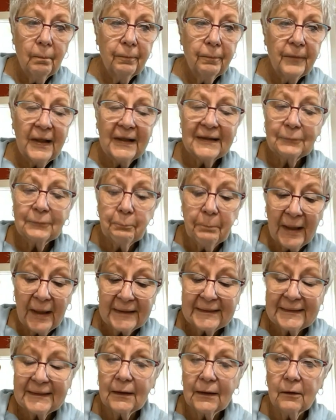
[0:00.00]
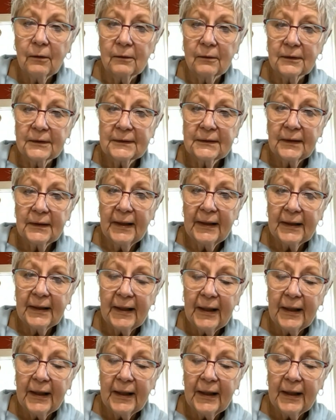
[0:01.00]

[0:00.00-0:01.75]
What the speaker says: It's bicycles. It